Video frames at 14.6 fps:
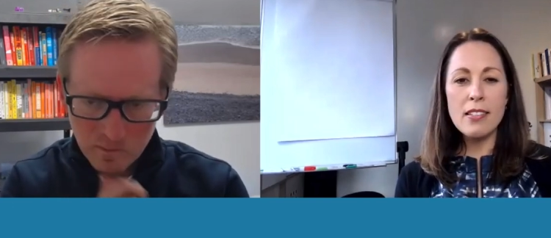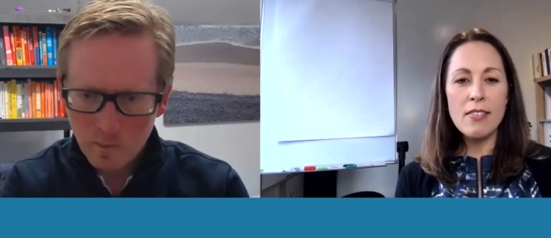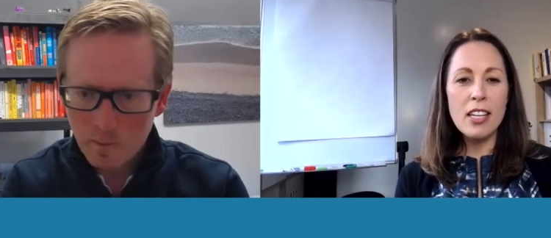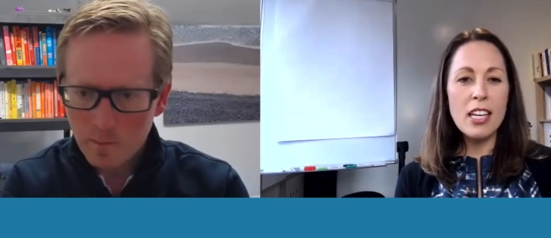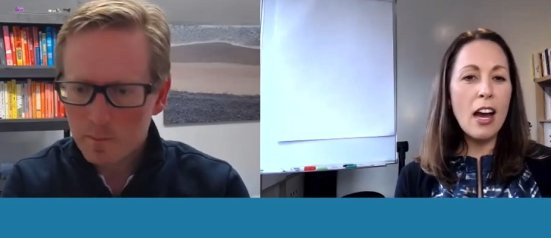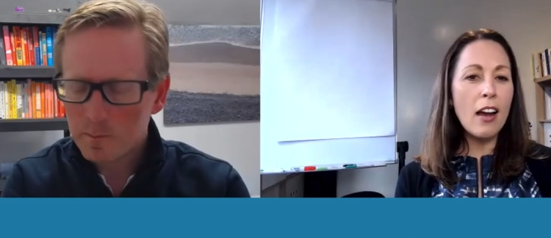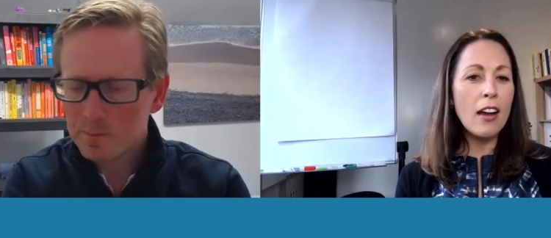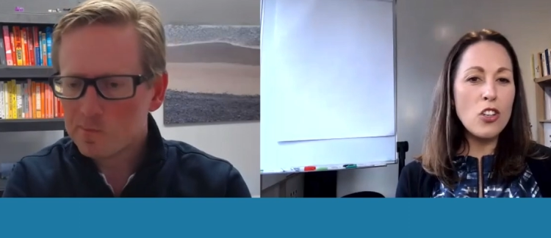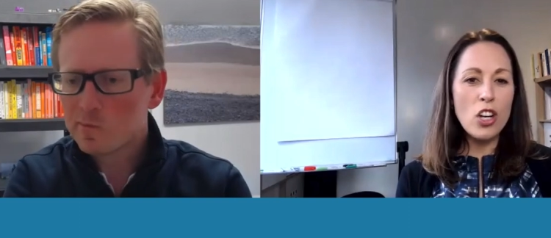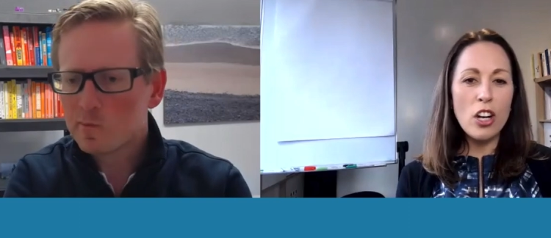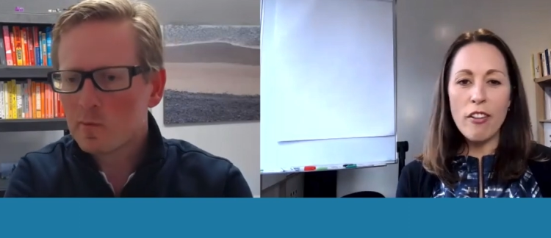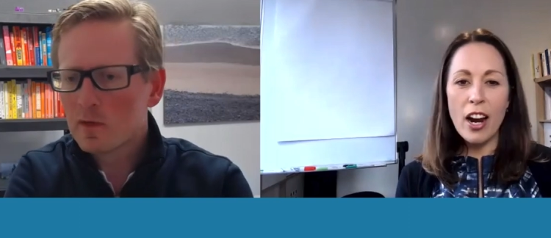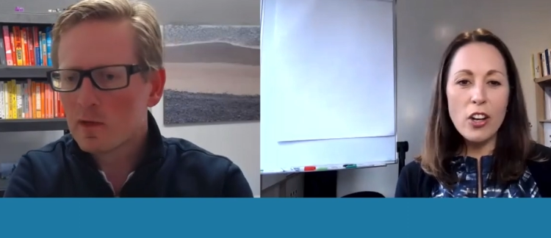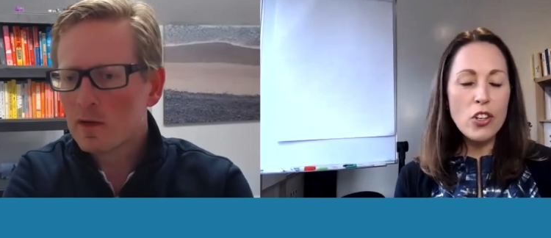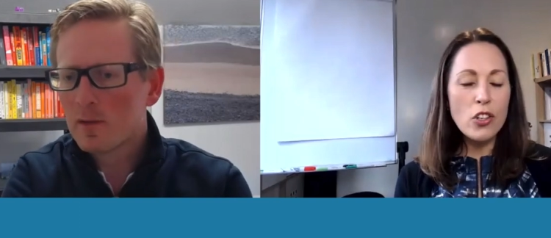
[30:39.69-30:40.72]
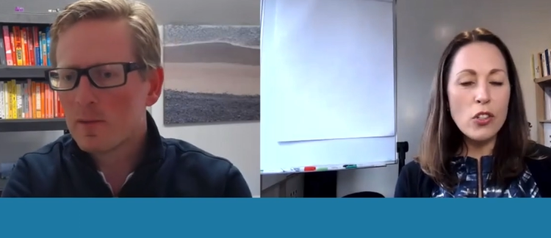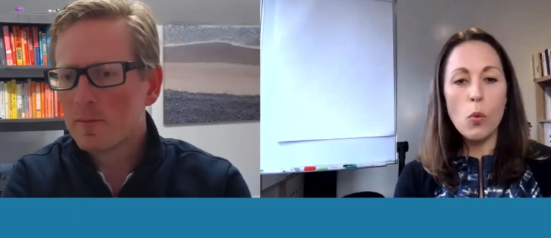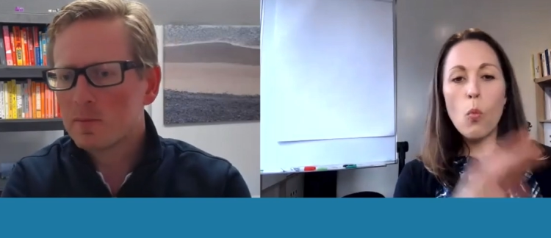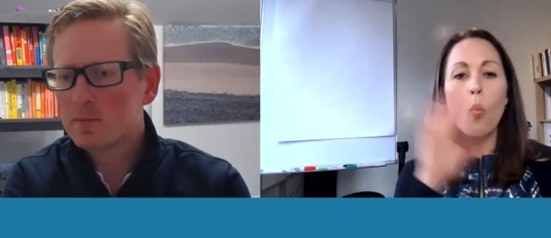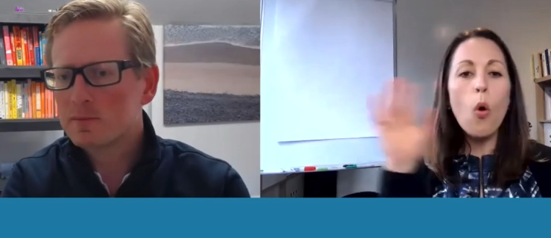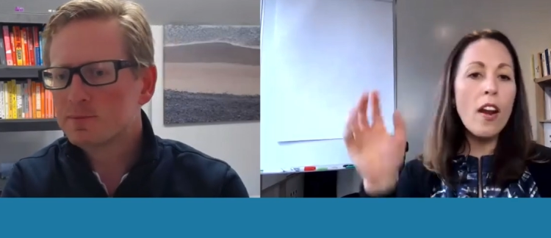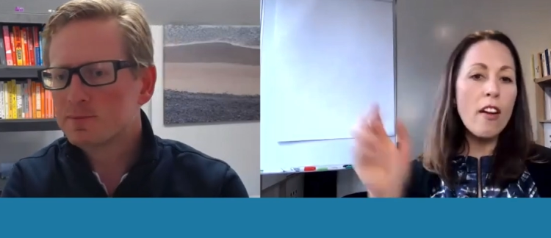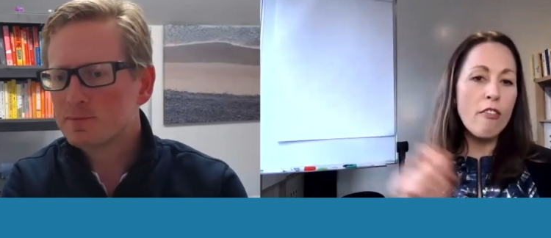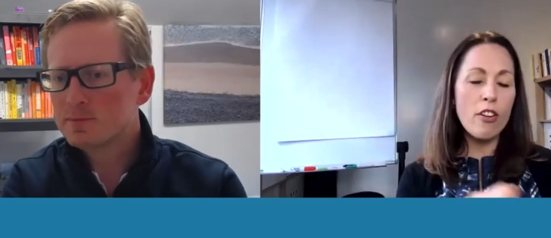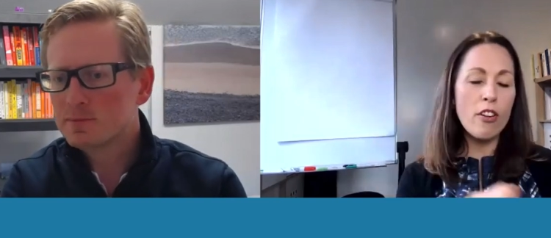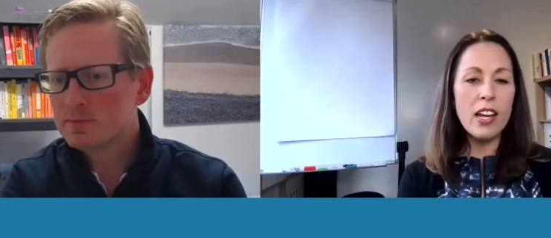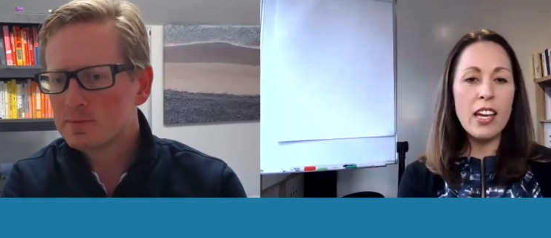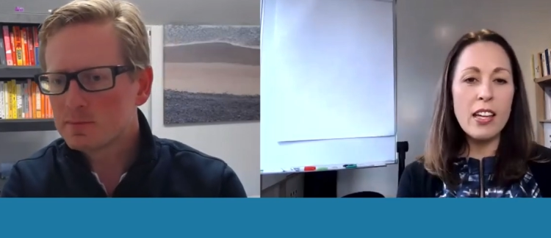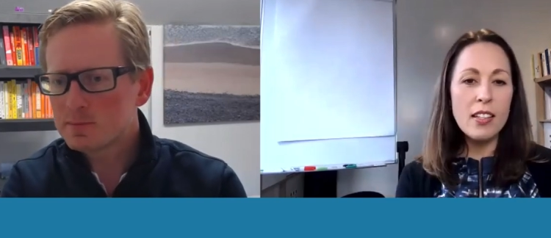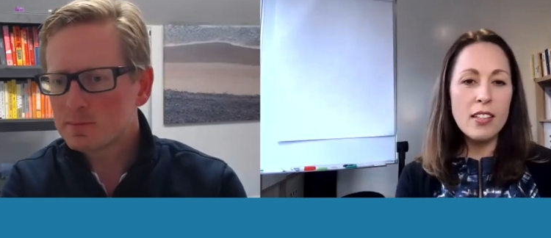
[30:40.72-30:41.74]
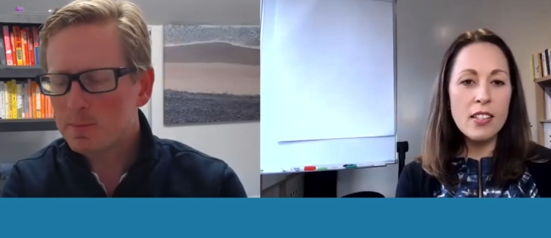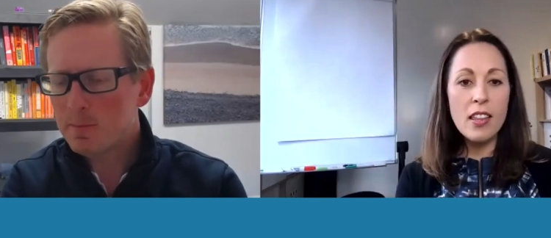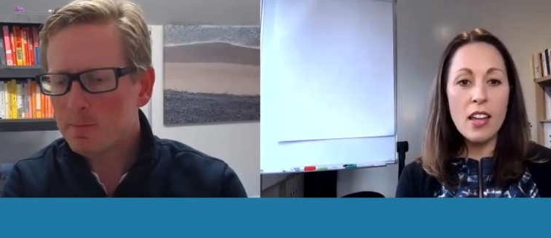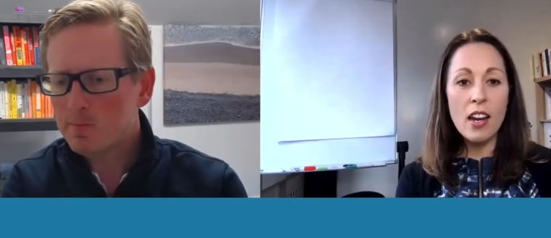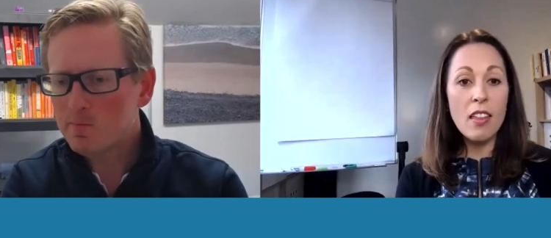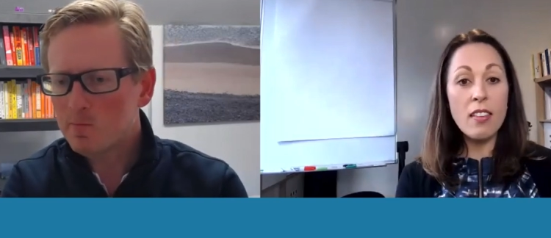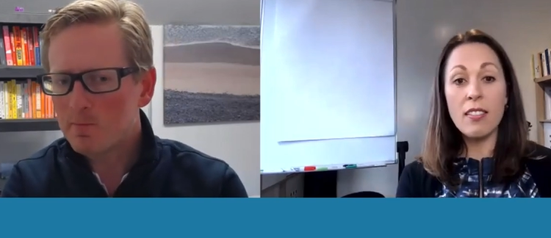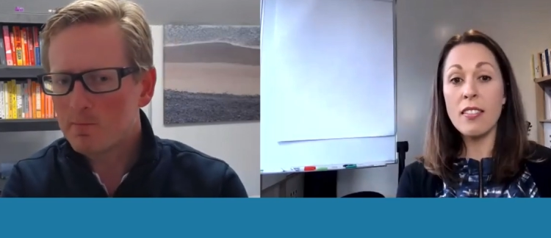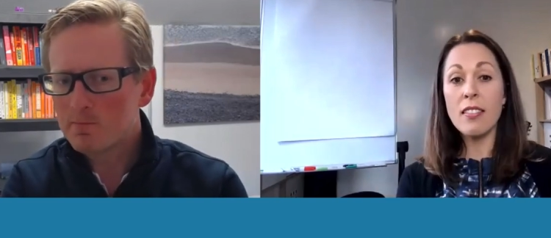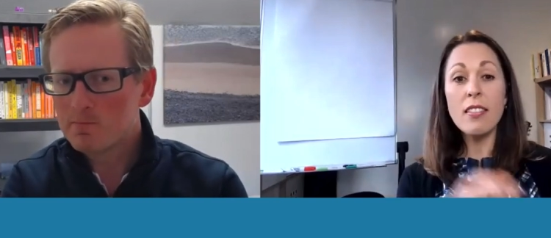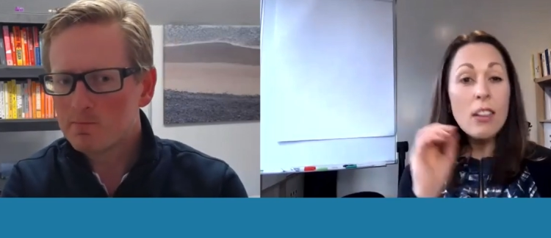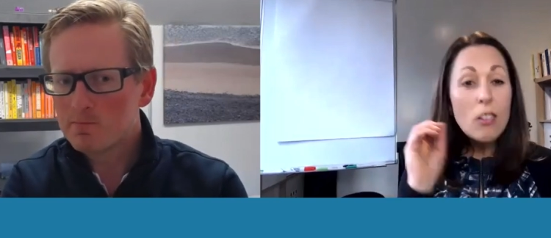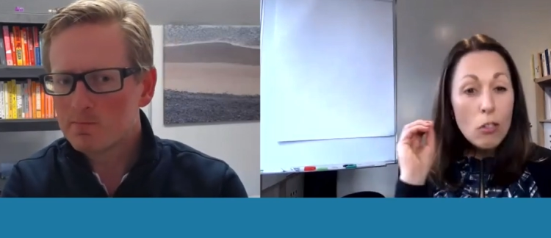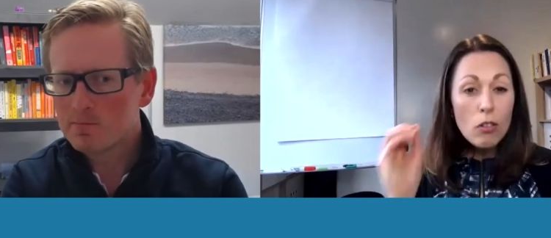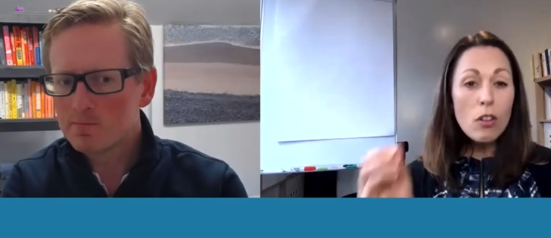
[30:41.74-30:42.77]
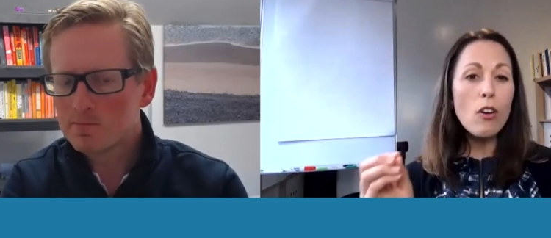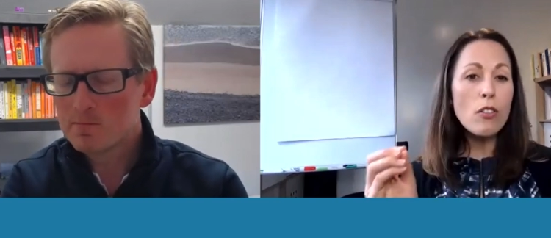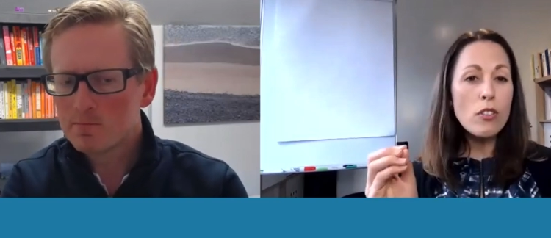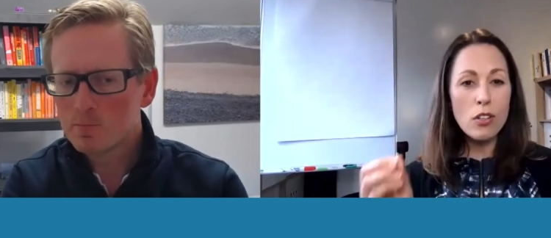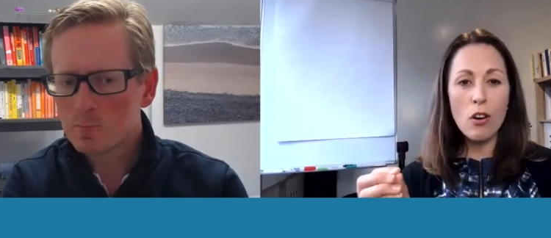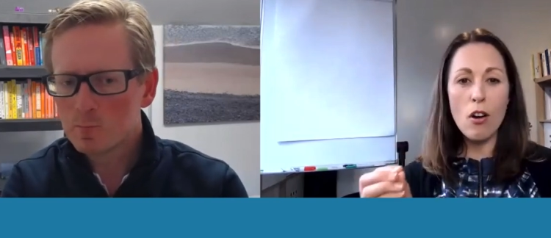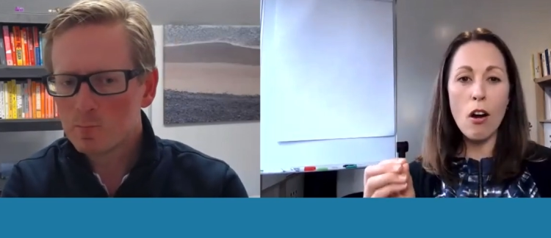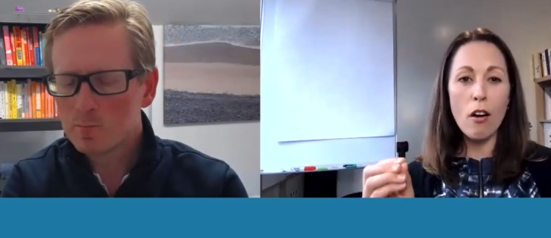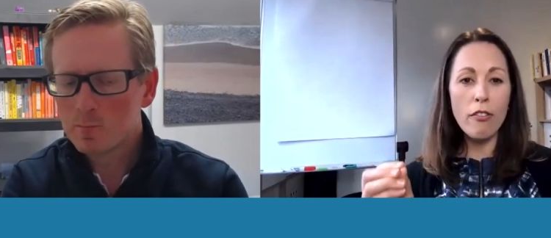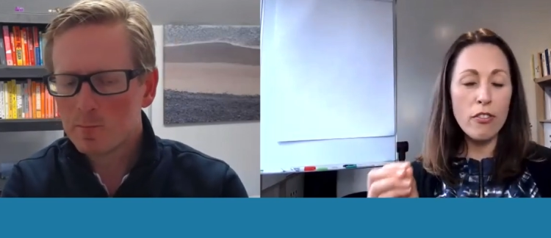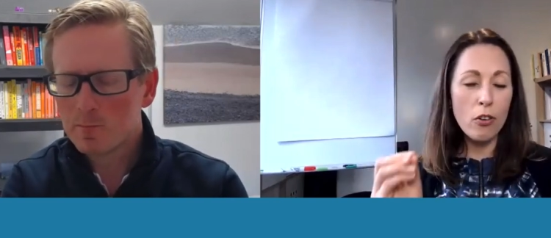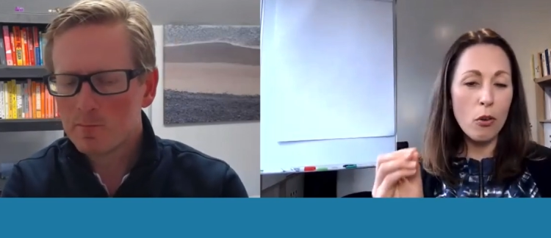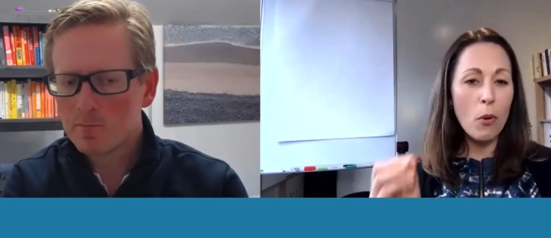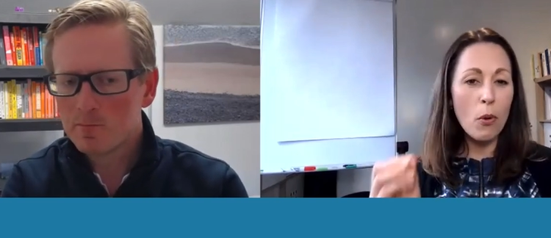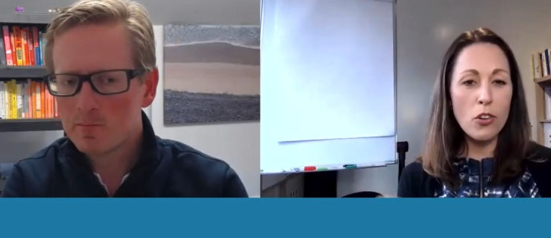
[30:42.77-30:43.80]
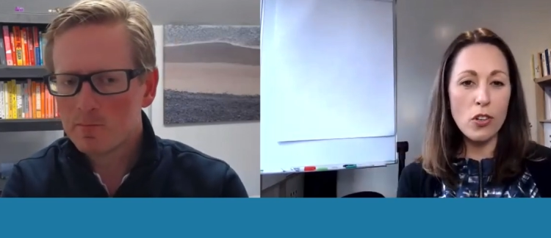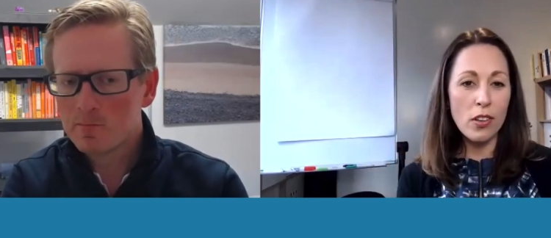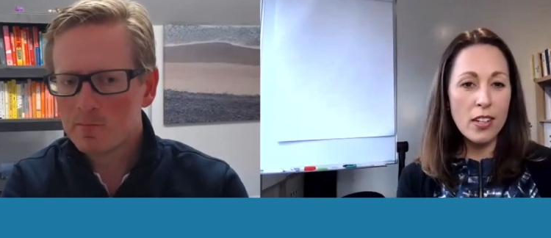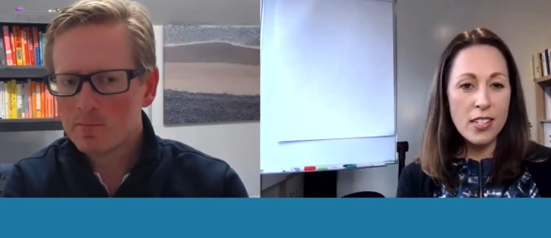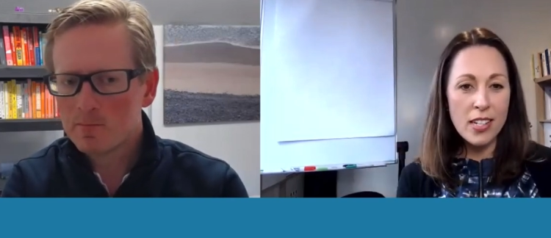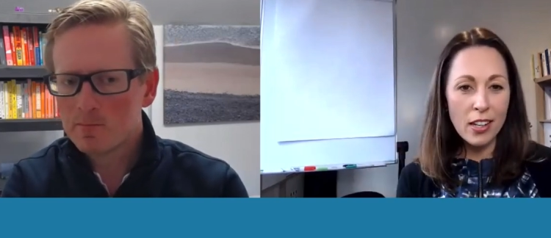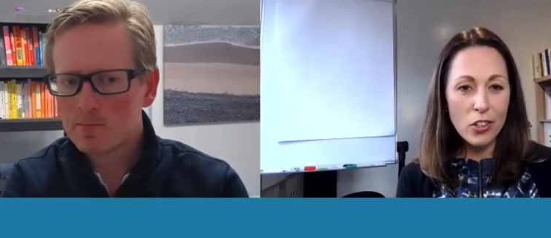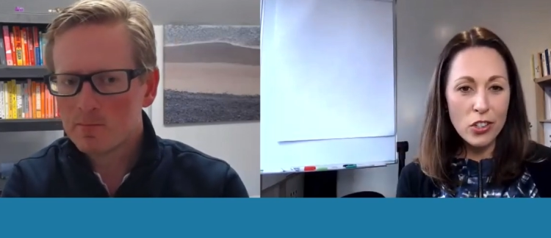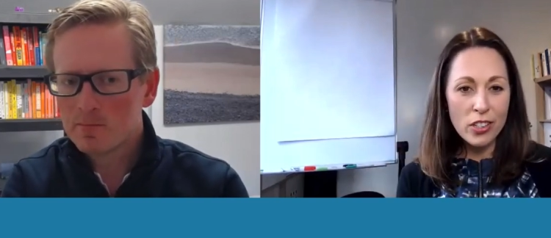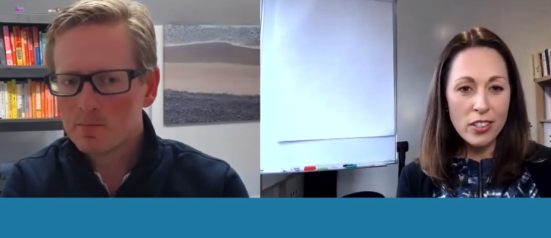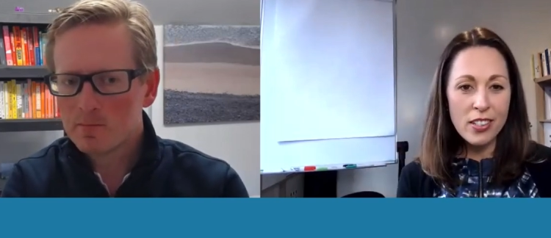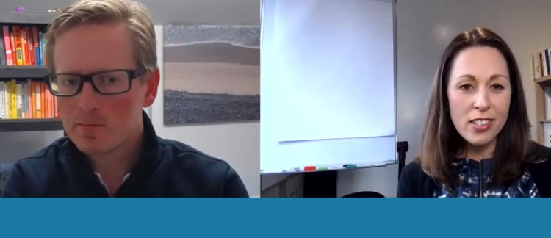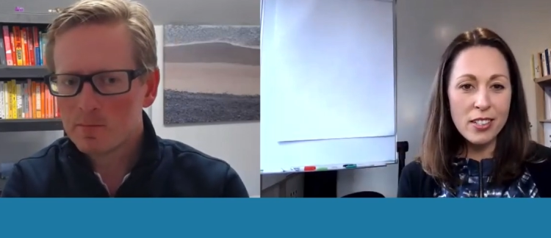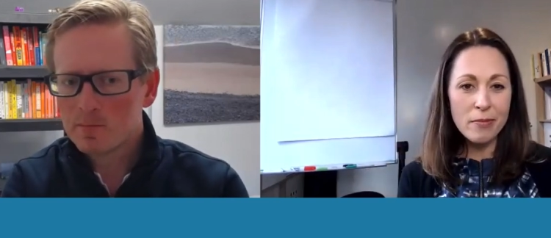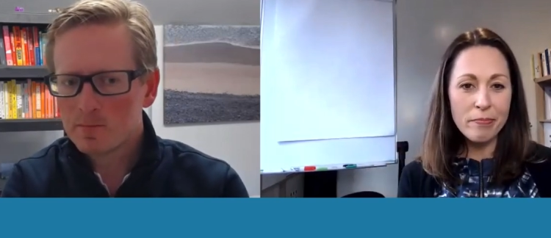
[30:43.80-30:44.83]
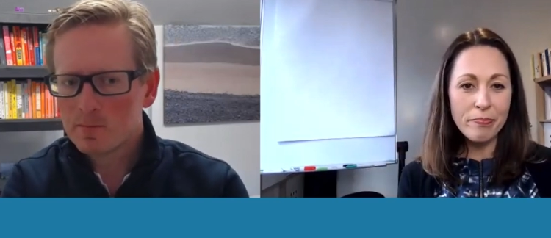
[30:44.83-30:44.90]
Speaker 1: the younger generations or whatever it is that are still closed off to emotional intelligence